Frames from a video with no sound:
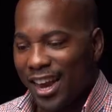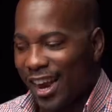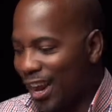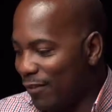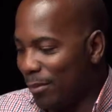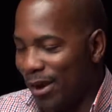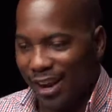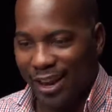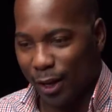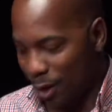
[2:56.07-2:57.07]
And
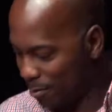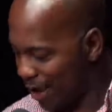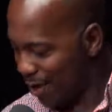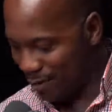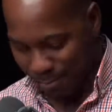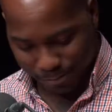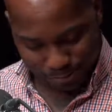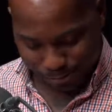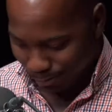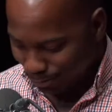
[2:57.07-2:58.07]
everybody come back with
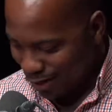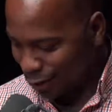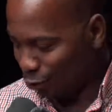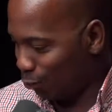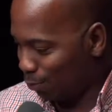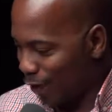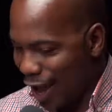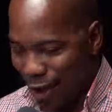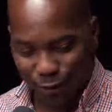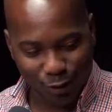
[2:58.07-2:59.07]
Brussels
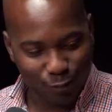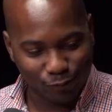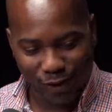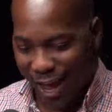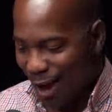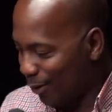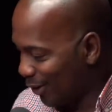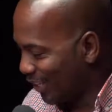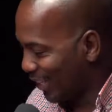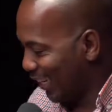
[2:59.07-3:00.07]
sprouts and
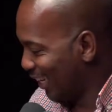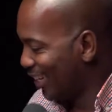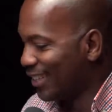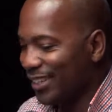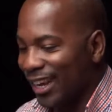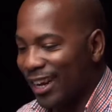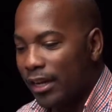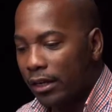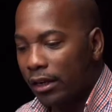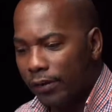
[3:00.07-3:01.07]
flowers, and they
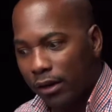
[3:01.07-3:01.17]
look over there